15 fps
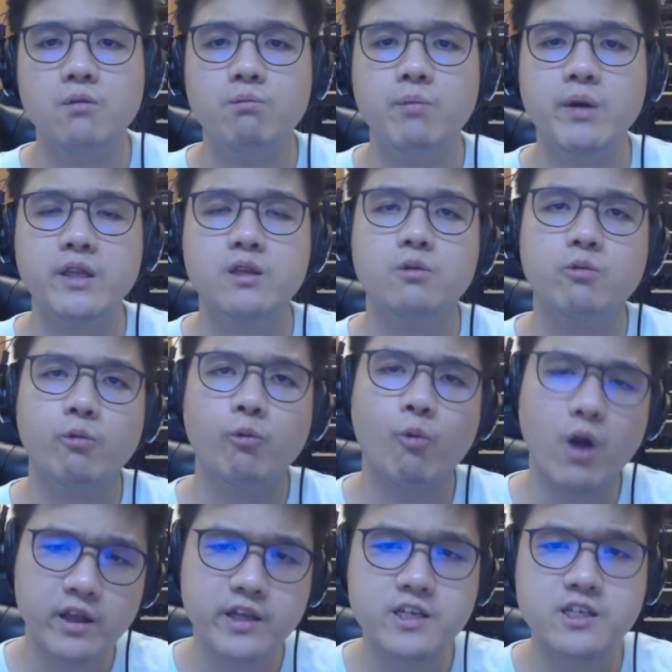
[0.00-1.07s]
But
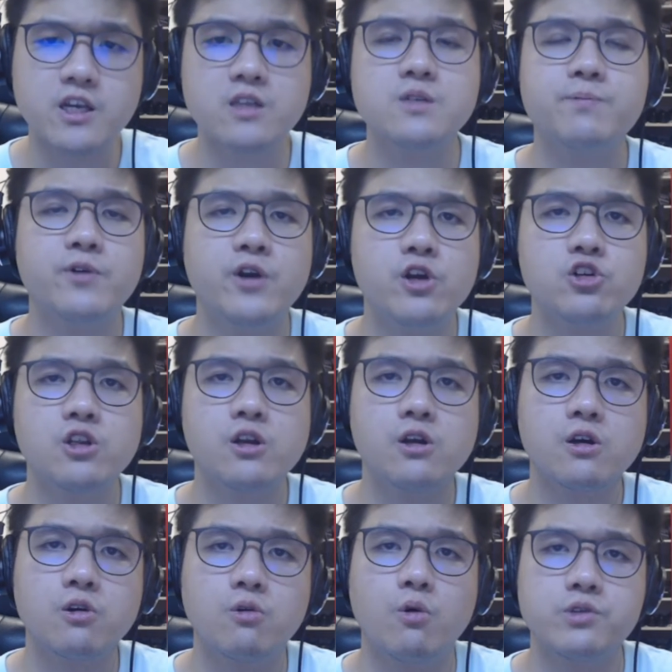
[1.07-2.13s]
while these inspirational
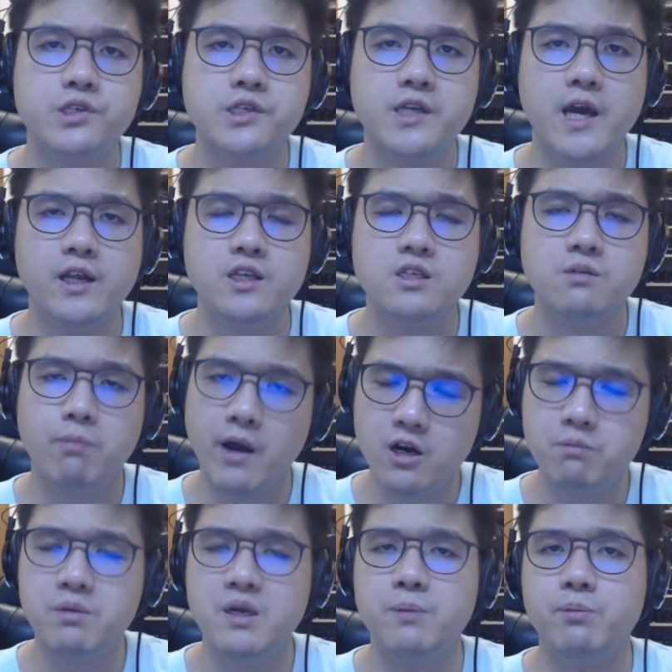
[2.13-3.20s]
quotes can inspire
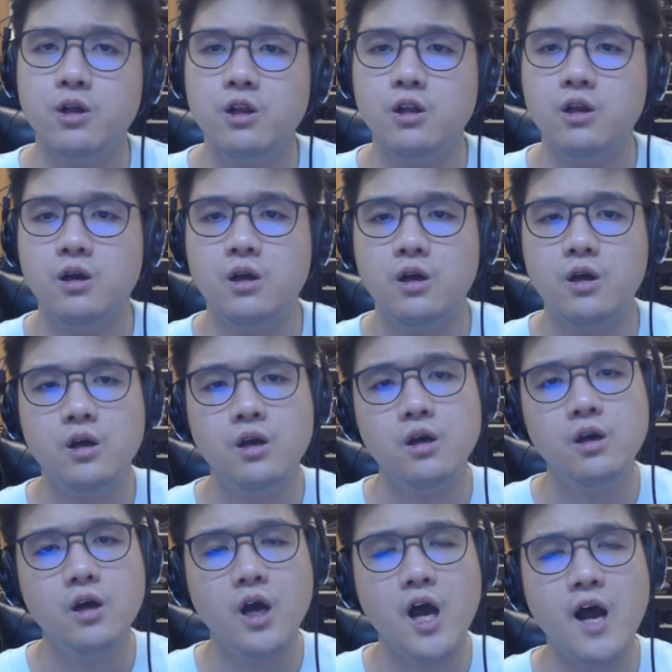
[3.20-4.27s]
people,
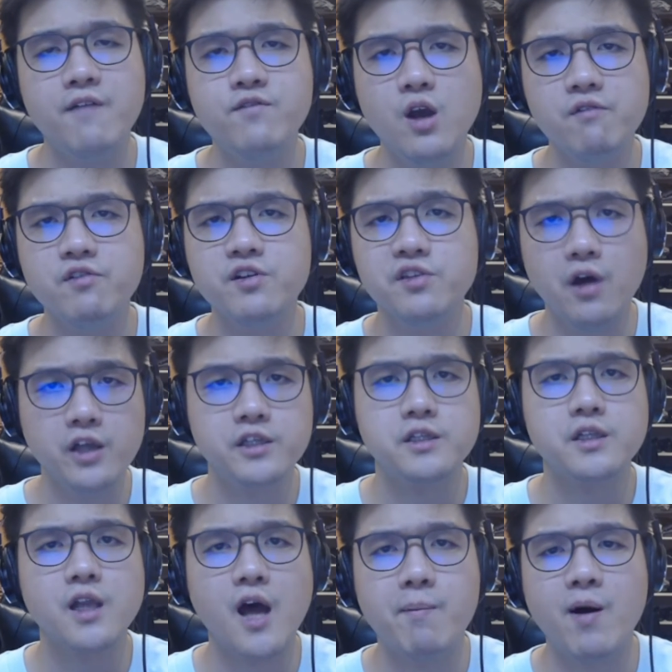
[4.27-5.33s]
have you ever thought
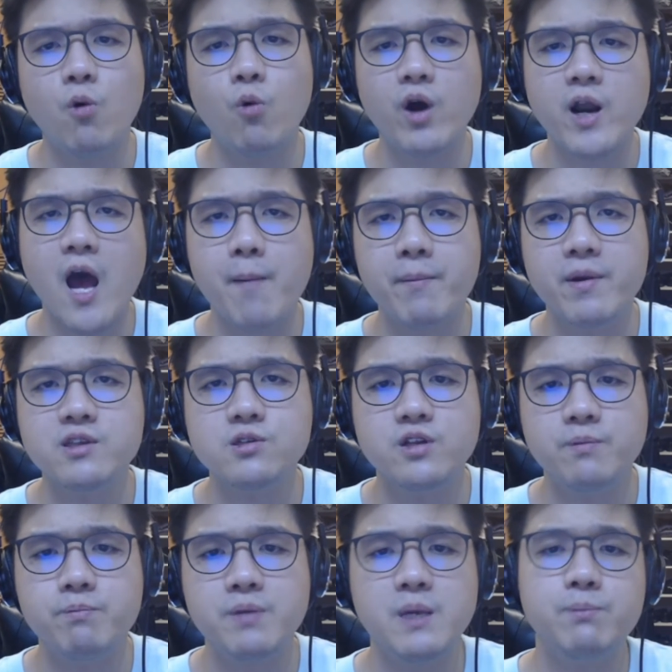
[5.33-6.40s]
about what happens to the
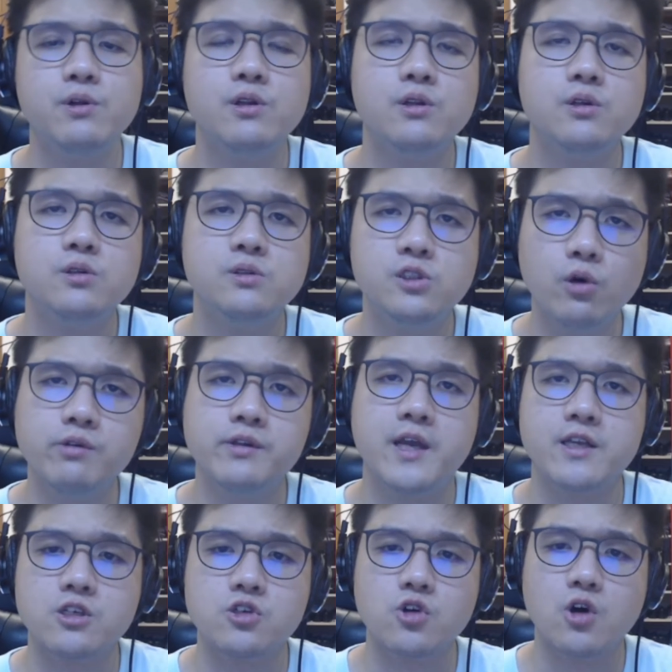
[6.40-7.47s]
people who don't
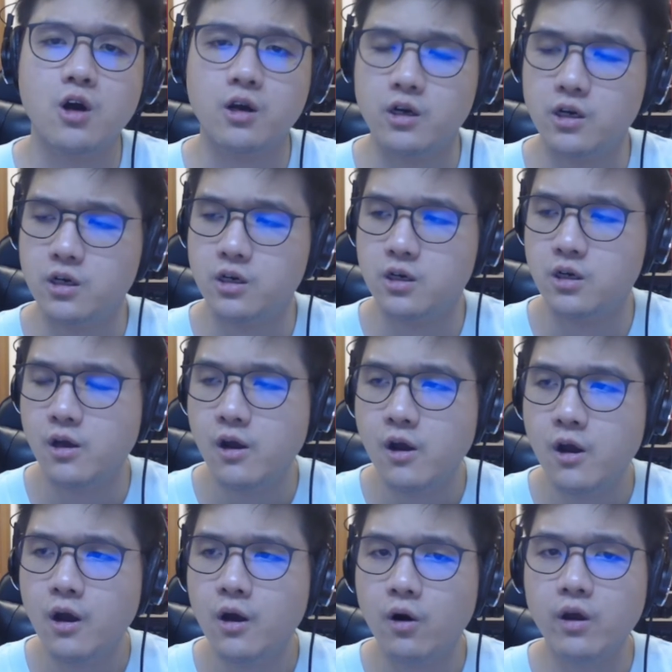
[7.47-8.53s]
get stronger?
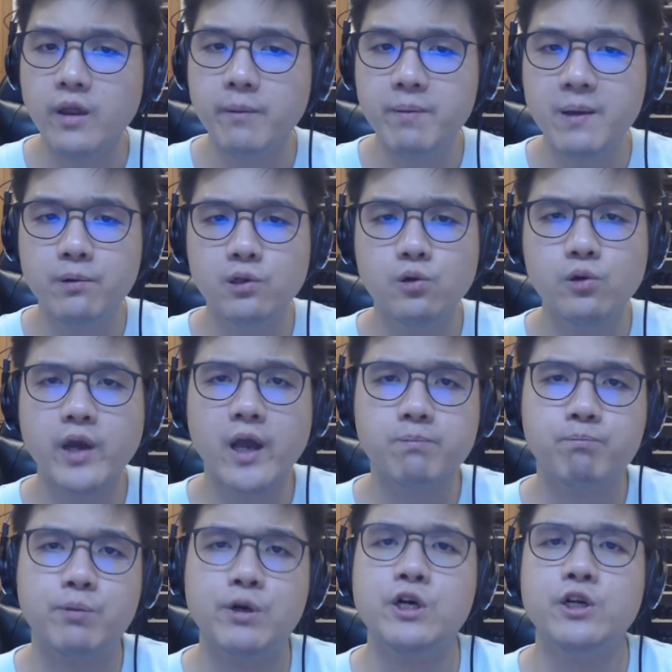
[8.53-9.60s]
Or the people who
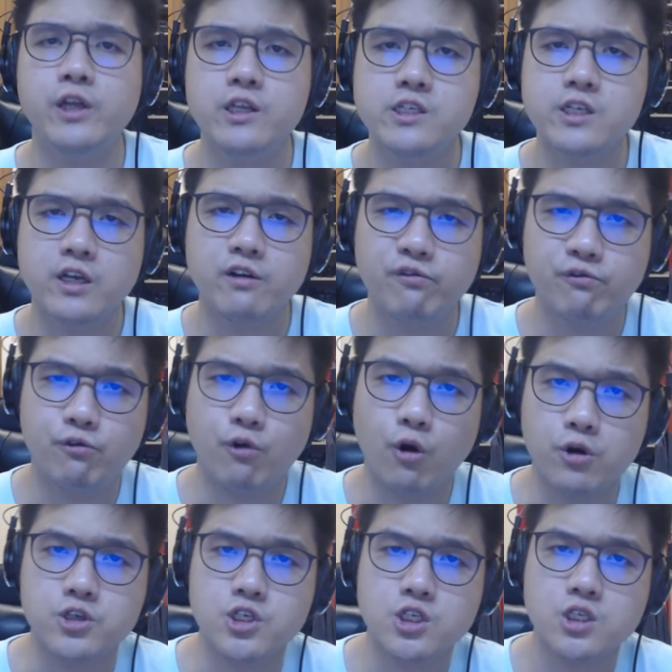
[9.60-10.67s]
get burned instead of
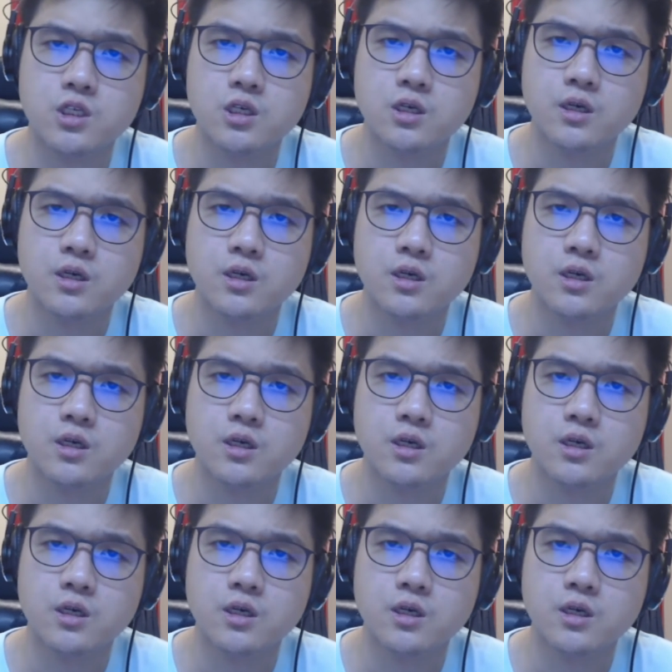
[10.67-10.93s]
forged?